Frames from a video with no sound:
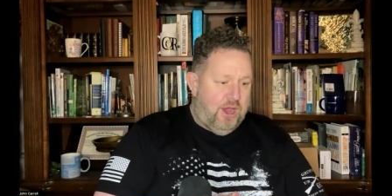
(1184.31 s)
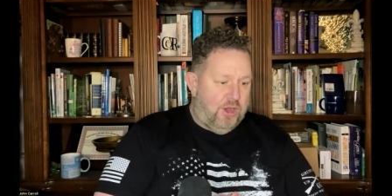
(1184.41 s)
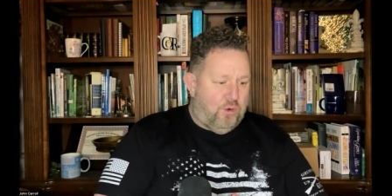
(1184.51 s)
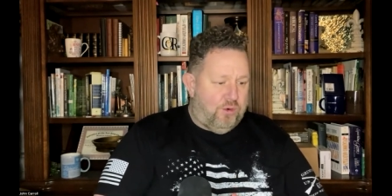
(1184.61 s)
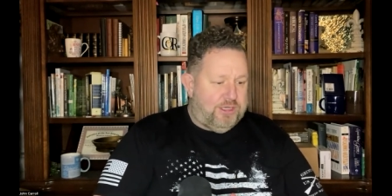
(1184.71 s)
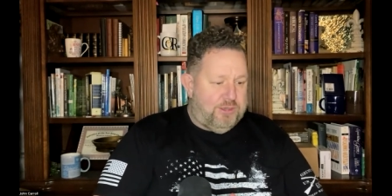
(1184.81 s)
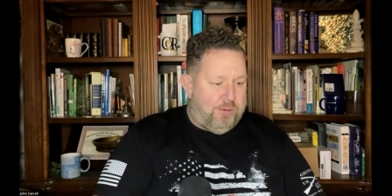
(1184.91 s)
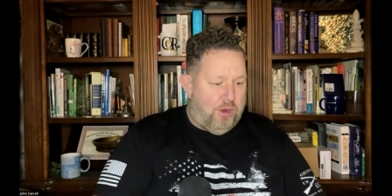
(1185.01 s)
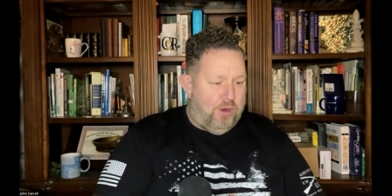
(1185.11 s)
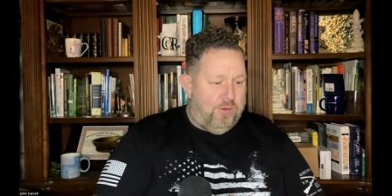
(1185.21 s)
According to
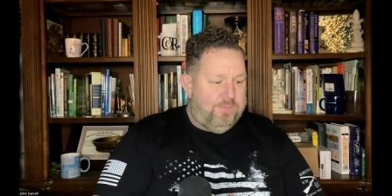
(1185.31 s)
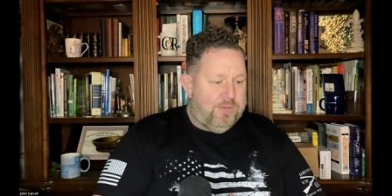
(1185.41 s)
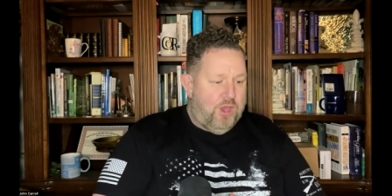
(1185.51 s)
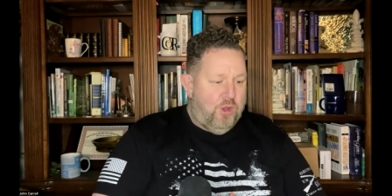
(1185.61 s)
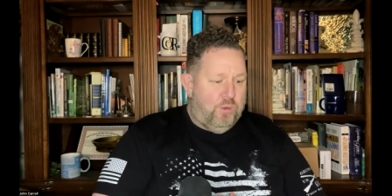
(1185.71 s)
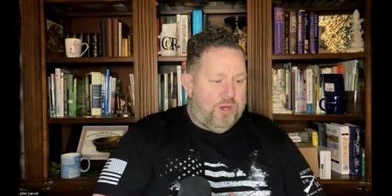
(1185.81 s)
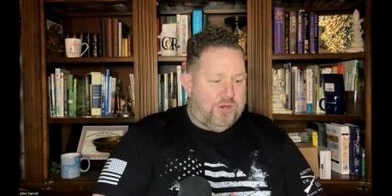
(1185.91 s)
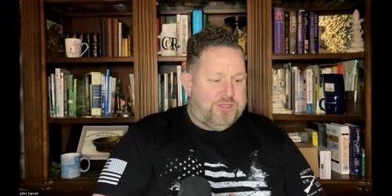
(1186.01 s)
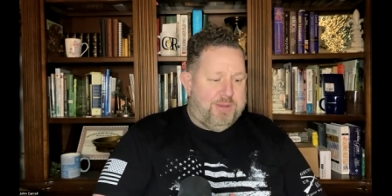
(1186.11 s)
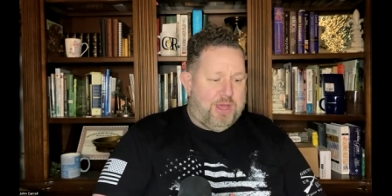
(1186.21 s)
Paul, we
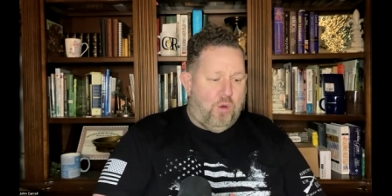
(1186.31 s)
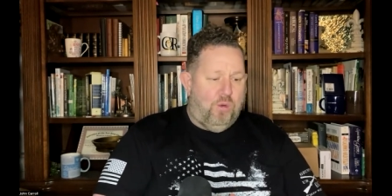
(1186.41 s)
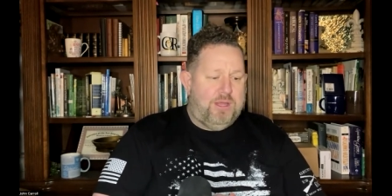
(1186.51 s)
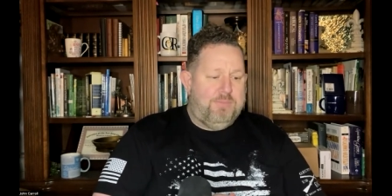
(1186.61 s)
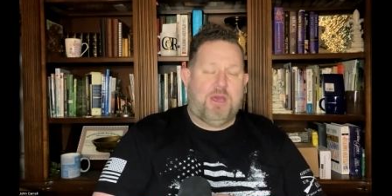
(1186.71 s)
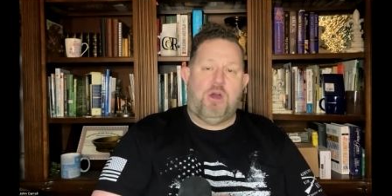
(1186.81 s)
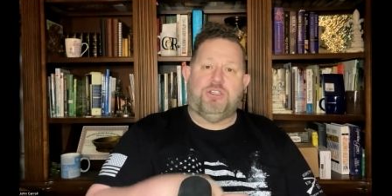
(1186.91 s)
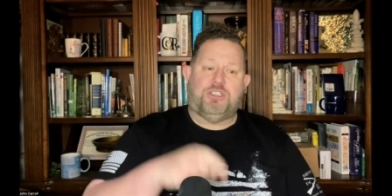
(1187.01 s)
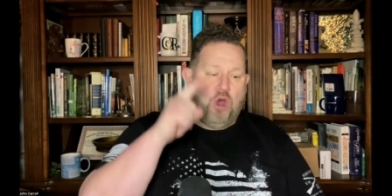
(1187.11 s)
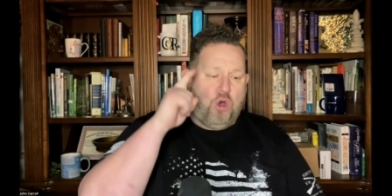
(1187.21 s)
are to be holy
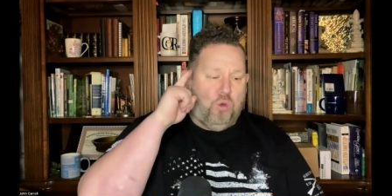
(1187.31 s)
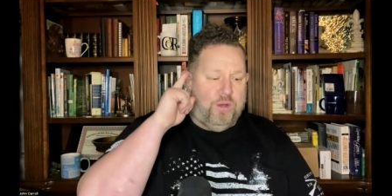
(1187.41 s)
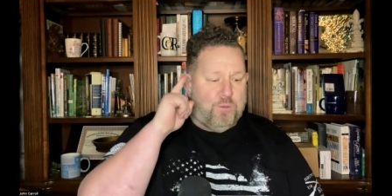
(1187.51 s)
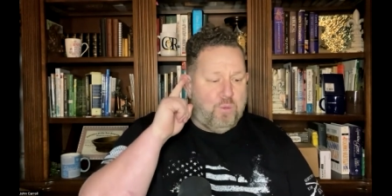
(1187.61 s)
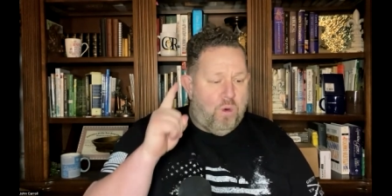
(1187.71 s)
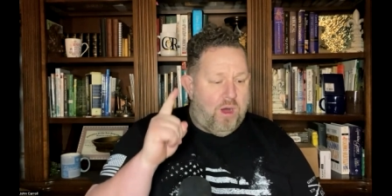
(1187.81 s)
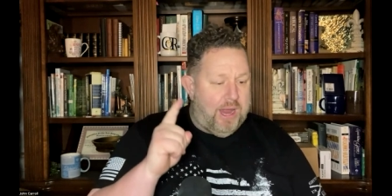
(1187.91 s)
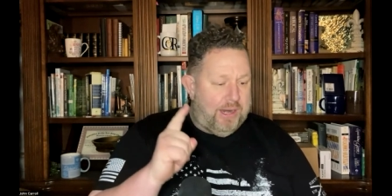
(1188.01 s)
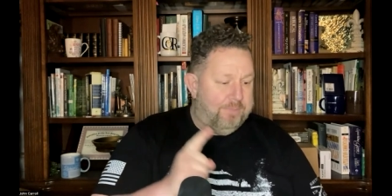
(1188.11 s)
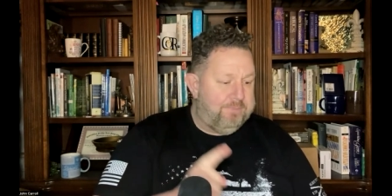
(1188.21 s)
because the Holy
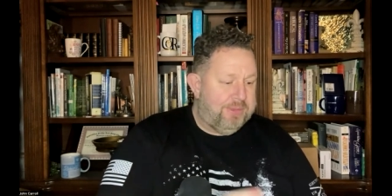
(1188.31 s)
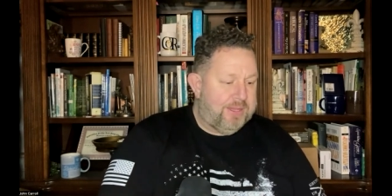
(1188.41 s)
One